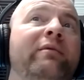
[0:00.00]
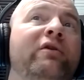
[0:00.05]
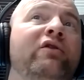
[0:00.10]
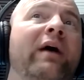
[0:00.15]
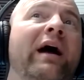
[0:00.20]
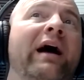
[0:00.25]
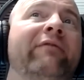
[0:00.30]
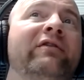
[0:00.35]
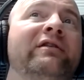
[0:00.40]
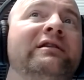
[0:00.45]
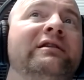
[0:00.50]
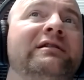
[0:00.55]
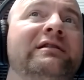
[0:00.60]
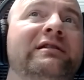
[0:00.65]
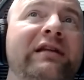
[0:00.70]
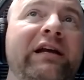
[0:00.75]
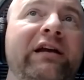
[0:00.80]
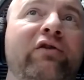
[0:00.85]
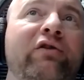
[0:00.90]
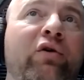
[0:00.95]
you haven't
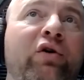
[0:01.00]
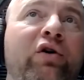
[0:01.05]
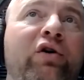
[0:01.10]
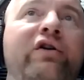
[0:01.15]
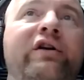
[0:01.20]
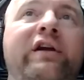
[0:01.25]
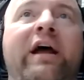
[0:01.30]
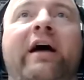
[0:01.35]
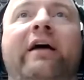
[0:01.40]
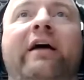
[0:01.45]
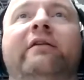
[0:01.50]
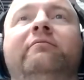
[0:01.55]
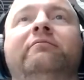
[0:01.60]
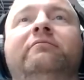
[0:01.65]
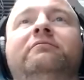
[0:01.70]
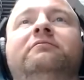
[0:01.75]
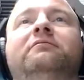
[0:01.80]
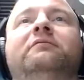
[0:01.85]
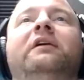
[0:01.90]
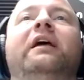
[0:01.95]
seen or heard yet,
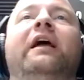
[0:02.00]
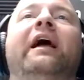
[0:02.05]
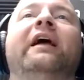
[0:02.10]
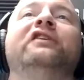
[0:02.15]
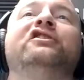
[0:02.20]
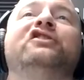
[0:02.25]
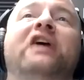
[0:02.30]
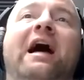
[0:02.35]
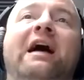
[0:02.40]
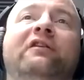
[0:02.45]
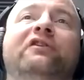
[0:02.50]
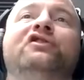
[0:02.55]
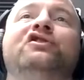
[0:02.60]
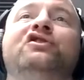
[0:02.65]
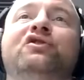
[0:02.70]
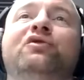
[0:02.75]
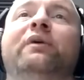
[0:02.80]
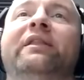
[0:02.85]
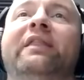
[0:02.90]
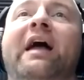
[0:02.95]
and
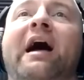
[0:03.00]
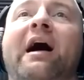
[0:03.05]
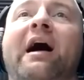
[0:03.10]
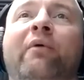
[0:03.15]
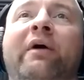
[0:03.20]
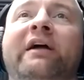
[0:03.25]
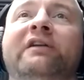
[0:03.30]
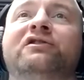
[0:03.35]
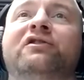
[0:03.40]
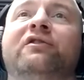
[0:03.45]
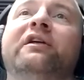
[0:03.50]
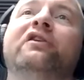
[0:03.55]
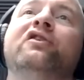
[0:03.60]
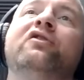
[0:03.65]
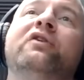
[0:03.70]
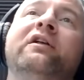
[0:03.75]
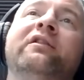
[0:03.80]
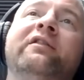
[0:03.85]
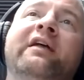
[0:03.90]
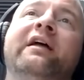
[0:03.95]
challenge you in that way so that
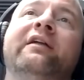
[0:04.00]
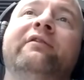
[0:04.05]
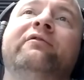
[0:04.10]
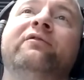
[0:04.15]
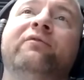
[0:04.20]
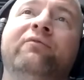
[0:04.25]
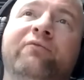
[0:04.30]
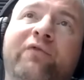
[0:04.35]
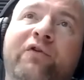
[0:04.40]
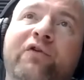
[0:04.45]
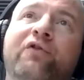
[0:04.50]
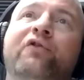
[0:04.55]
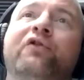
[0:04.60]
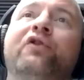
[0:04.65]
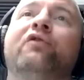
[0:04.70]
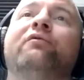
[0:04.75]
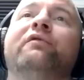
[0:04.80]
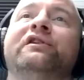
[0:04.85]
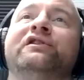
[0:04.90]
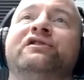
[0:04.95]
you can then further
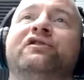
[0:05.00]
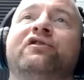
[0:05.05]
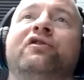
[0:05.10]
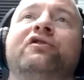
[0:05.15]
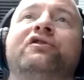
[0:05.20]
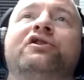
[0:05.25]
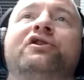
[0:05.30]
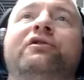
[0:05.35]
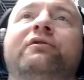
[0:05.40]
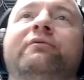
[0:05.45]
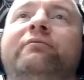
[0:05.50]
your research.